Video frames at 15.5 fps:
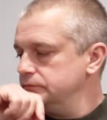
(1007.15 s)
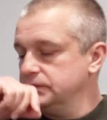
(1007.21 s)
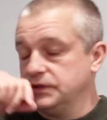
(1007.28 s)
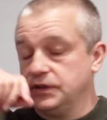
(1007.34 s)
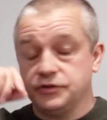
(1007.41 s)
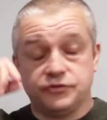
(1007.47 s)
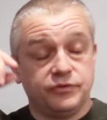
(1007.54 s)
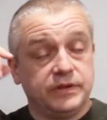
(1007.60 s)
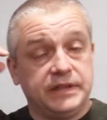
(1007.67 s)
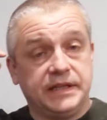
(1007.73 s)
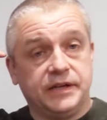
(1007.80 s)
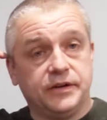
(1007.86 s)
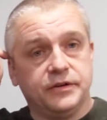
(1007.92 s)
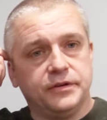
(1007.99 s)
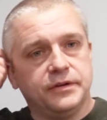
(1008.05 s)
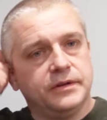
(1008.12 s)
It's really
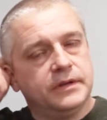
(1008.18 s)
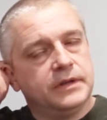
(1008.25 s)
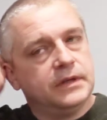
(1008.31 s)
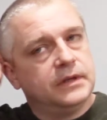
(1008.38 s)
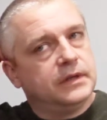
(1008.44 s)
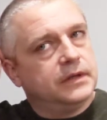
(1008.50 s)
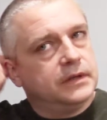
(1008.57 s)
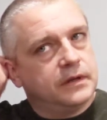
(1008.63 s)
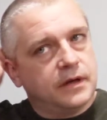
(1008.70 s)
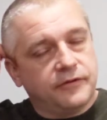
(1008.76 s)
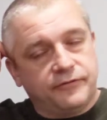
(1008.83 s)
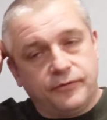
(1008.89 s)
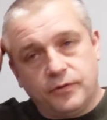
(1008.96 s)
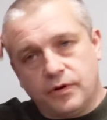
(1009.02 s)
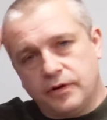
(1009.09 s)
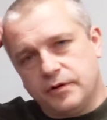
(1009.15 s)
good. At
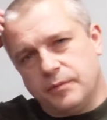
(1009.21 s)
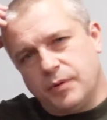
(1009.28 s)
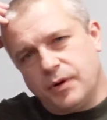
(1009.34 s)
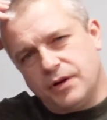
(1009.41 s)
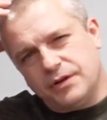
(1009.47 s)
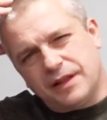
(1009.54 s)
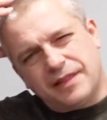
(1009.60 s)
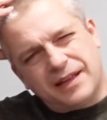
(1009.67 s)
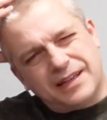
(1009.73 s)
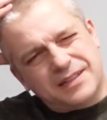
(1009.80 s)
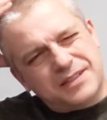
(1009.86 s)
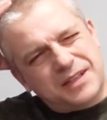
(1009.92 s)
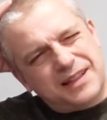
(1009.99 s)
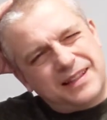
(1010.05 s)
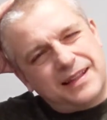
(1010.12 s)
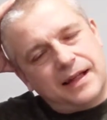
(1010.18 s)
£400, I think it's
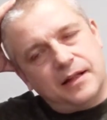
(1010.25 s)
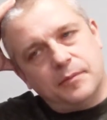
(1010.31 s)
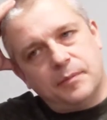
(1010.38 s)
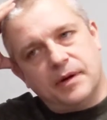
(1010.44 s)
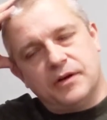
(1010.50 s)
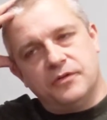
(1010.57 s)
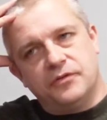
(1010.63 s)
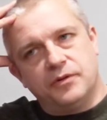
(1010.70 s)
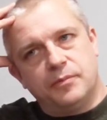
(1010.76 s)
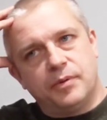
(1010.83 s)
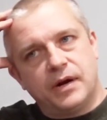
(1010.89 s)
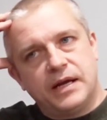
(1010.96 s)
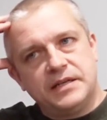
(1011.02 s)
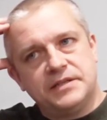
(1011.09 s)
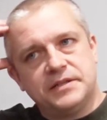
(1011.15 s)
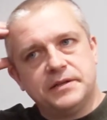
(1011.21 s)
a little bit
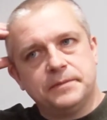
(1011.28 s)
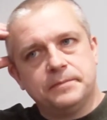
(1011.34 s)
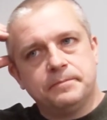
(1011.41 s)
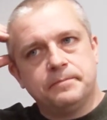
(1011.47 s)
overpriced.